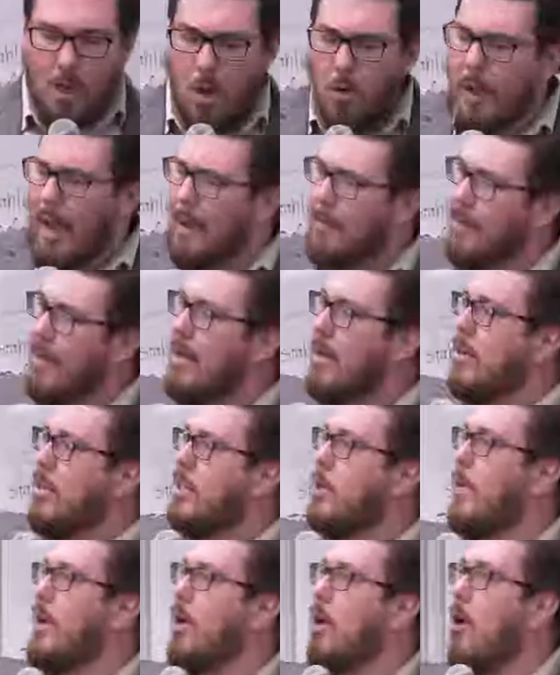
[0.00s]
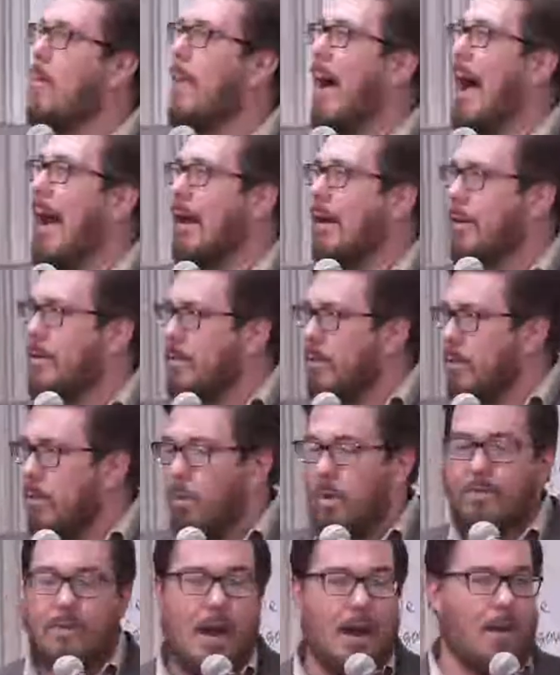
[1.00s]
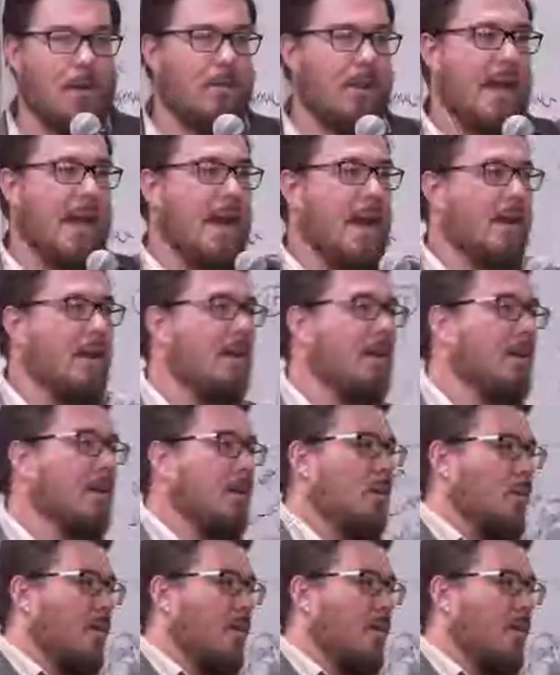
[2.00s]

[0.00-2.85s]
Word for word: Okay, so we go back, we've got our land,